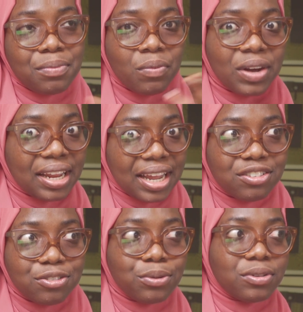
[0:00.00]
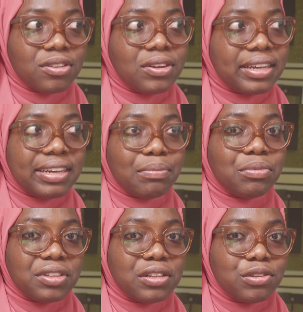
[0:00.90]
But what can I do? It's not like I can
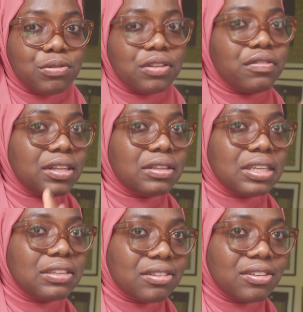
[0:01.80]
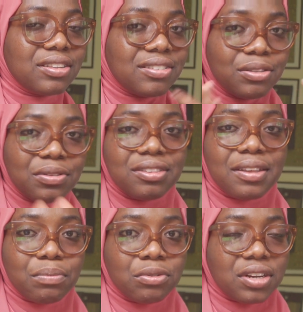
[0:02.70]
present two different things because it's still the
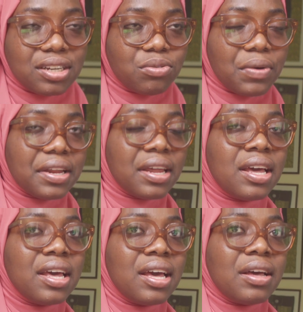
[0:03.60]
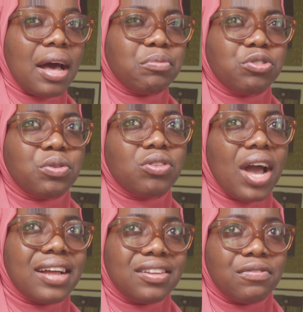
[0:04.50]
same project, right? I'm just going to
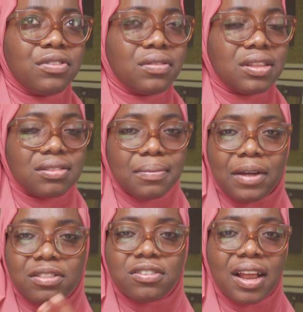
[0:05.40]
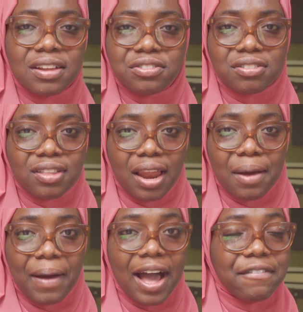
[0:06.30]
add a few things about the challenges that
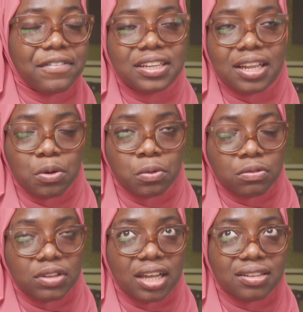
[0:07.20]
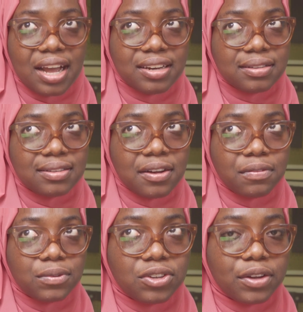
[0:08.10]
I'm having and all of that kind of
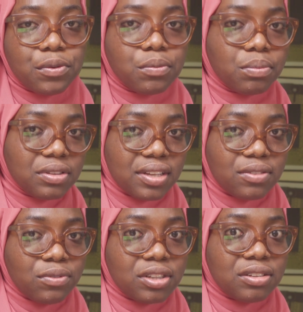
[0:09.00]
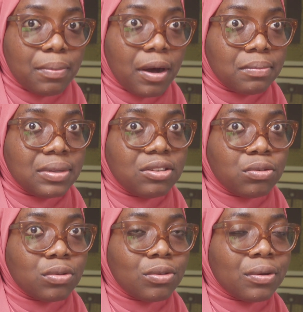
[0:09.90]
stuff, I couldn't present for the
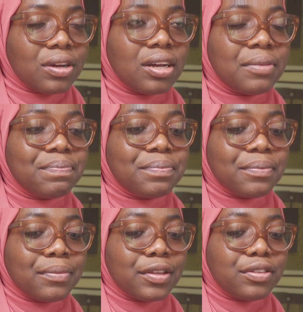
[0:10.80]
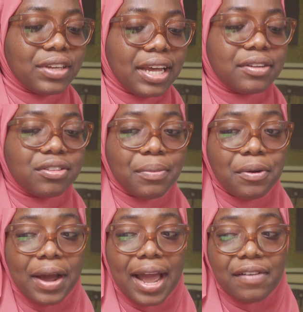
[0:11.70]
departmental talk. So yeah,
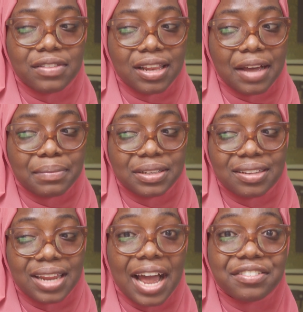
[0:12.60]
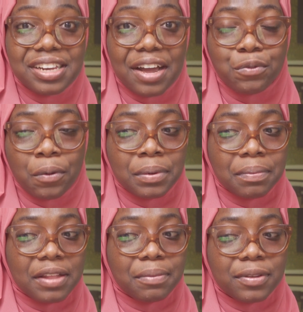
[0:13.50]
tomorrow I have the lab meeting. I actually have not
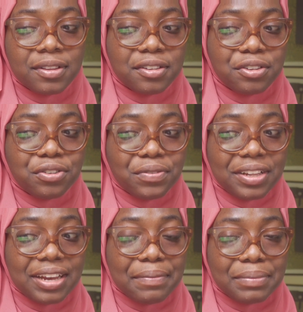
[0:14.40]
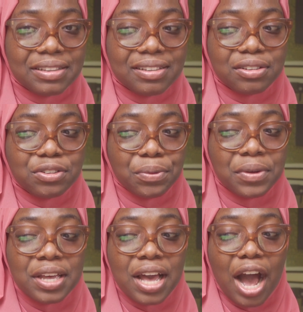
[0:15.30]
prepared the presentation for the lab meeting, so
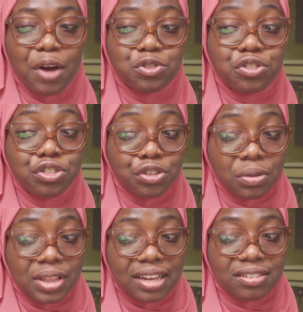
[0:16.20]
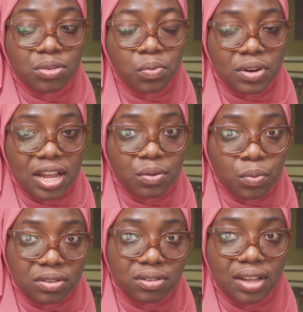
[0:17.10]
I'll just do that
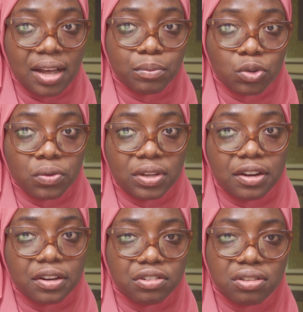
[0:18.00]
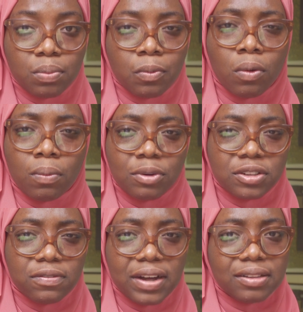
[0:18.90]
once I'm done here. Just
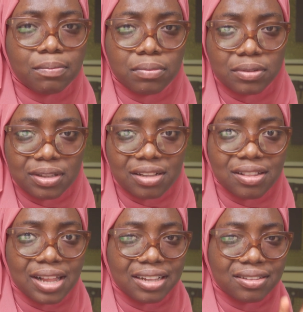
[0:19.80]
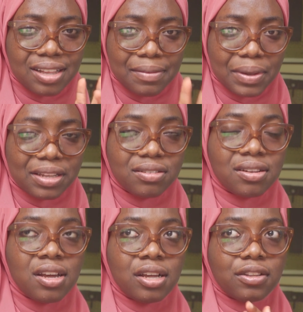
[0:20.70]
modify the slides a bit
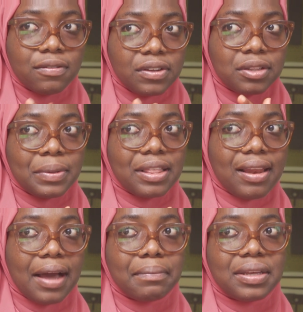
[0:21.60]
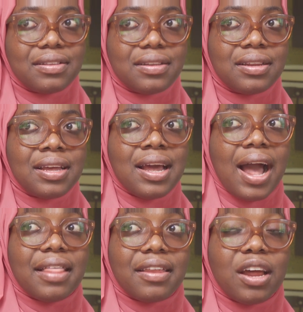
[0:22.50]
to fit with the lab meeting,
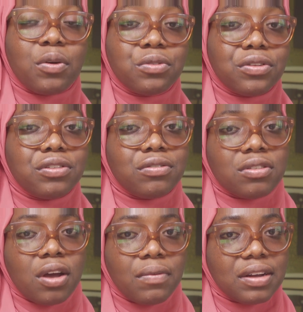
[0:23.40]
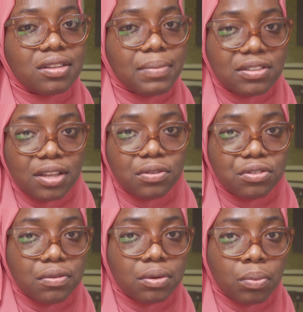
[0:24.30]
and then I also need to start writing my second
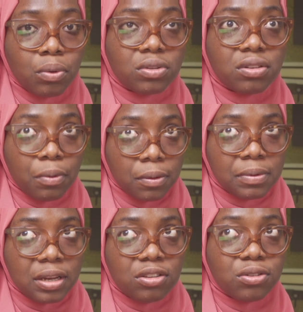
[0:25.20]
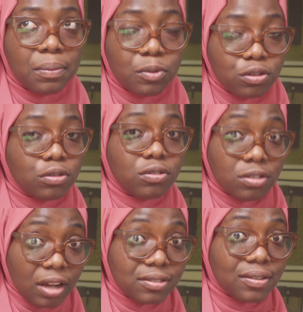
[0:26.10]
year report properly. So I'm going to
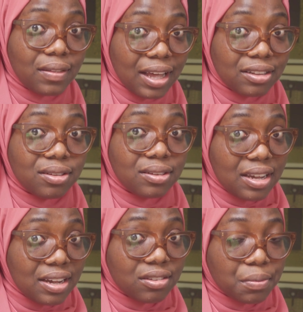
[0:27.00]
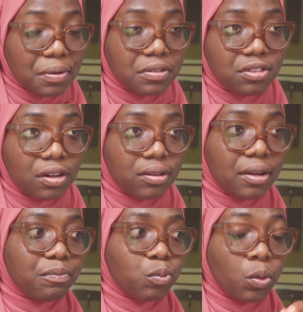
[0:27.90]
start doing that today as well,
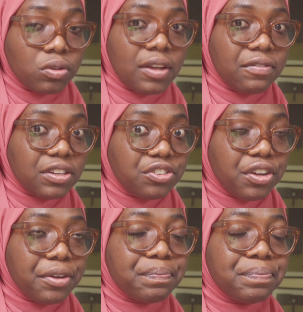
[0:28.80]
inshallah, once I finish here.